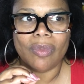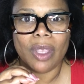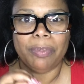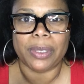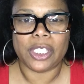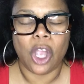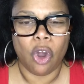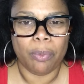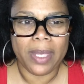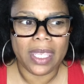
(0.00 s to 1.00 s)

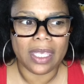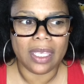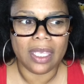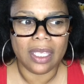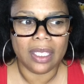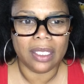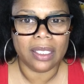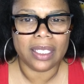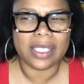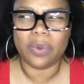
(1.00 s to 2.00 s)
Potomac.
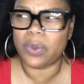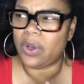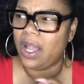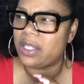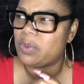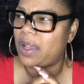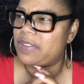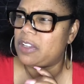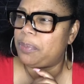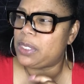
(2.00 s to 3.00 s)
Is it Real Housewives
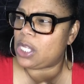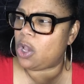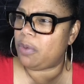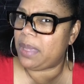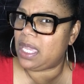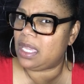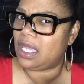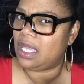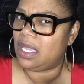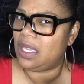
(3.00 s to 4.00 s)
of Potomac?
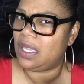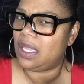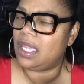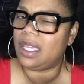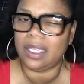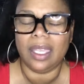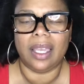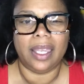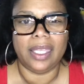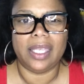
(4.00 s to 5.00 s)
Yeah,
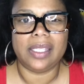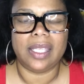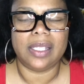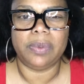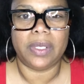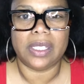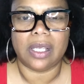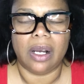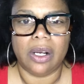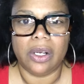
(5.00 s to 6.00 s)
I guess that's what it's
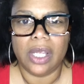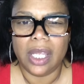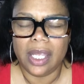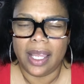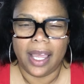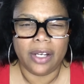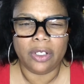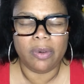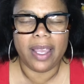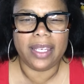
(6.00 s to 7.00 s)
called. I don't know
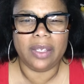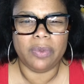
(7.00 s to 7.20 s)
why I didn't